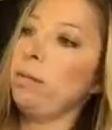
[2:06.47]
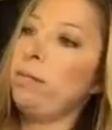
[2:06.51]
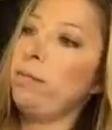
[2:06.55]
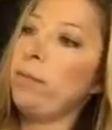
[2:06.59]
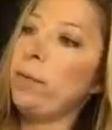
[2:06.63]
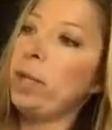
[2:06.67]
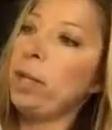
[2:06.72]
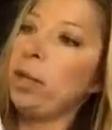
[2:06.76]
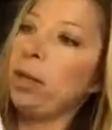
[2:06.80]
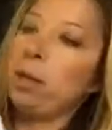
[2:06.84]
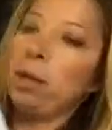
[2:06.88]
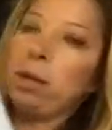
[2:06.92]

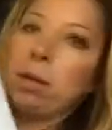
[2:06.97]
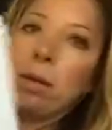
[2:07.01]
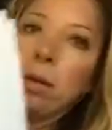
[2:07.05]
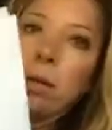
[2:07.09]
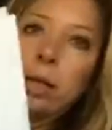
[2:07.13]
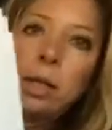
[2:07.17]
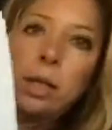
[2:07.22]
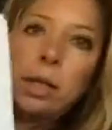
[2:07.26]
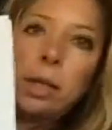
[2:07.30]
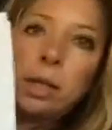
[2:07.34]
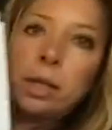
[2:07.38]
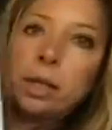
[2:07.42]
And then there
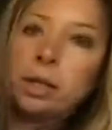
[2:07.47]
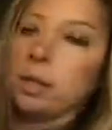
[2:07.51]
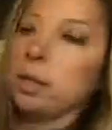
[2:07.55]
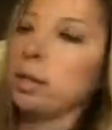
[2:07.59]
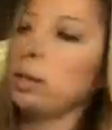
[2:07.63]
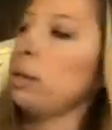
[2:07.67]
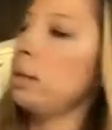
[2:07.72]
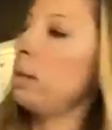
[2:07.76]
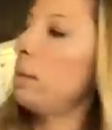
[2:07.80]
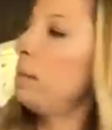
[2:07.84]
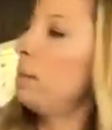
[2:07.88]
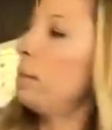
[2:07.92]

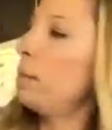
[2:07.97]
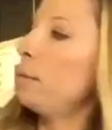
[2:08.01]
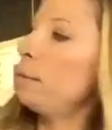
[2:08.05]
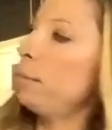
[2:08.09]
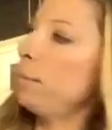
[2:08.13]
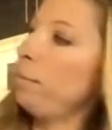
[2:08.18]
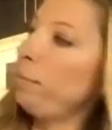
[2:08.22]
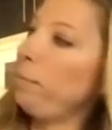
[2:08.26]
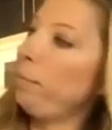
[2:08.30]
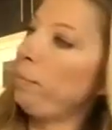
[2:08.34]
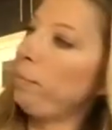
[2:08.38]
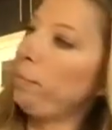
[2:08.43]
is
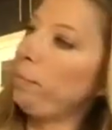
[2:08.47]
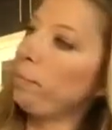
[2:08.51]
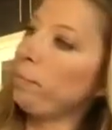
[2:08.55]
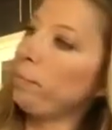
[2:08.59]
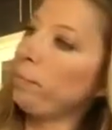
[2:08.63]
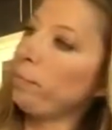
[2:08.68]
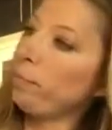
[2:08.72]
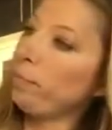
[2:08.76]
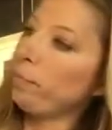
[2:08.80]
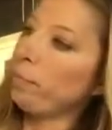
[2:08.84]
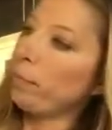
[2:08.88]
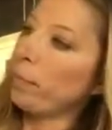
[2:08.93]

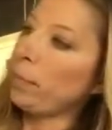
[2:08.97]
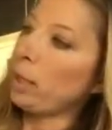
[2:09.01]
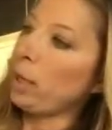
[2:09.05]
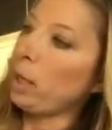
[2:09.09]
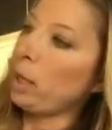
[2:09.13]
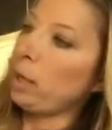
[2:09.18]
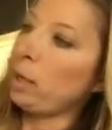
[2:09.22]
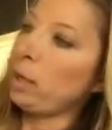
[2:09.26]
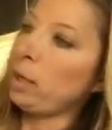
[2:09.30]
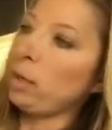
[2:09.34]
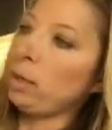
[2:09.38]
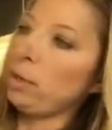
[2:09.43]

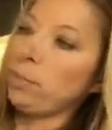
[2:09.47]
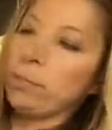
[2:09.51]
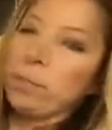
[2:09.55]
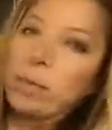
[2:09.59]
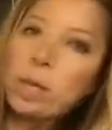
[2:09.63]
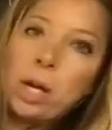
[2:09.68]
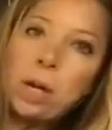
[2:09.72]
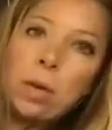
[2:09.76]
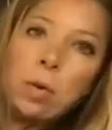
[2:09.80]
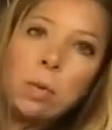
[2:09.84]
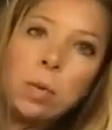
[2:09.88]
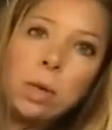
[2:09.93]

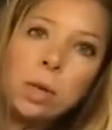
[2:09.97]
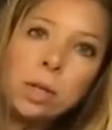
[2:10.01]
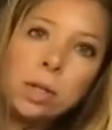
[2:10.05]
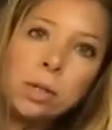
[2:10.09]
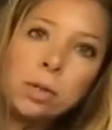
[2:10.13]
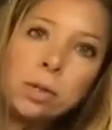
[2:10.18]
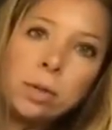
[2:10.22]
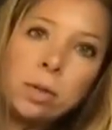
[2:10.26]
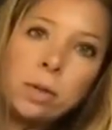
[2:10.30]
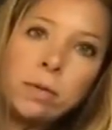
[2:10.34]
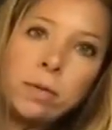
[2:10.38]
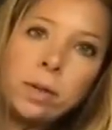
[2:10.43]
how it works,
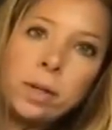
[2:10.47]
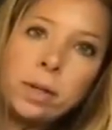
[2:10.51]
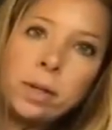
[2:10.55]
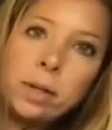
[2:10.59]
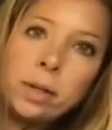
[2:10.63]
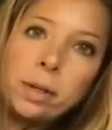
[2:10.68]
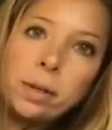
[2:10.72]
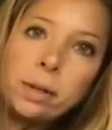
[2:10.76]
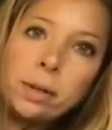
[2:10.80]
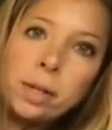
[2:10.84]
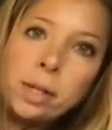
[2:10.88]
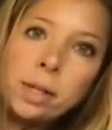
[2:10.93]
sort of
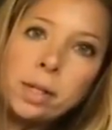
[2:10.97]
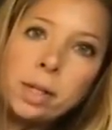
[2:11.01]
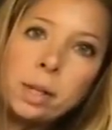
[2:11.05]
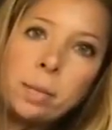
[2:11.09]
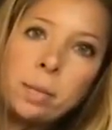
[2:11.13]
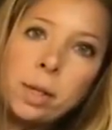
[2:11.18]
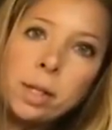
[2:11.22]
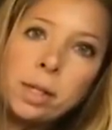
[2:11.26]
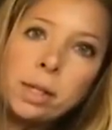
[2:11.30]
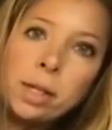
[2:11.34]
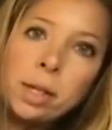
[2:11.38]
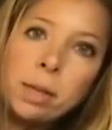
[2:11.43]
a
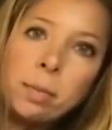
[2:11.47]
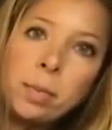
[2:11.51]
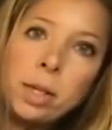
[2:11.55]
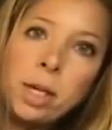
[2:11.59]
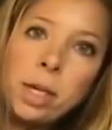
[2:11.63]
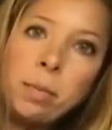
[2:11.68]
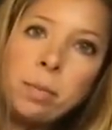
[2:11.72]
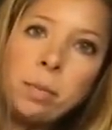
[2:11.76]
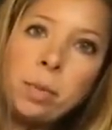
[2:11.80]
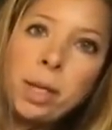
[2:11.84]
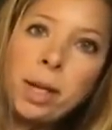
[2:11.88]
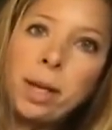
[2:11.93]
step-by-step
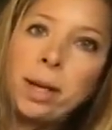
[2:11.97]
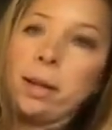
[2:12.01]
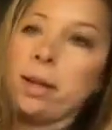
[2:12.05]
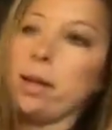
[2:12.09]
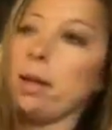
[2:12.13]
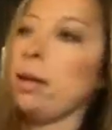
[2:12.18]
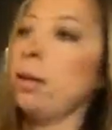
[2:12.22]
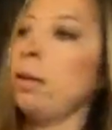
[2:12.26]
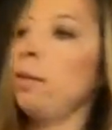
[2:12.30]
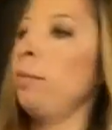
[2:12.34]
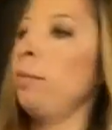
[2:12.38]
game plan there.